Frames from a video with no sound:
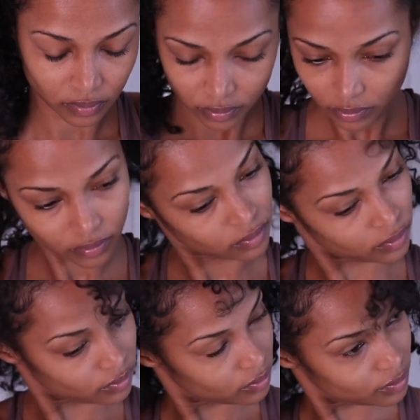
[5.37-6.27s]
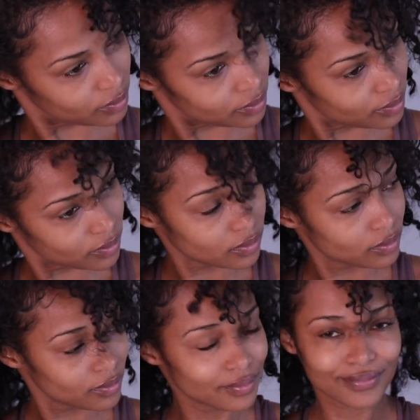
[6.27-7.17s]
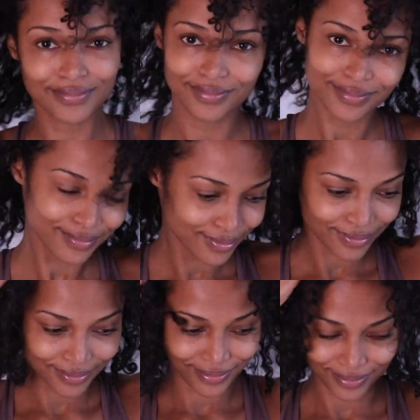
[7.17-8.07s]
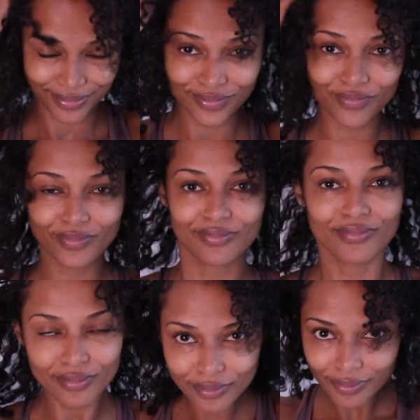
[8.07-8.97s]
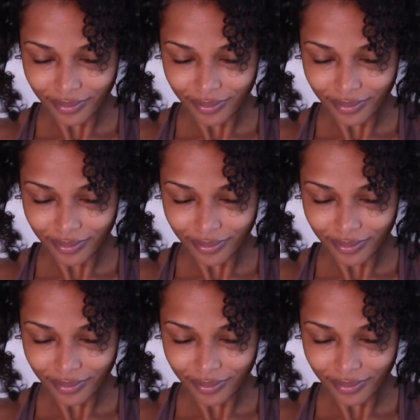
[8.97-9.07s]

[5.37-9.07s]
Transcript: Hey everyone! So, the key to beautiful braids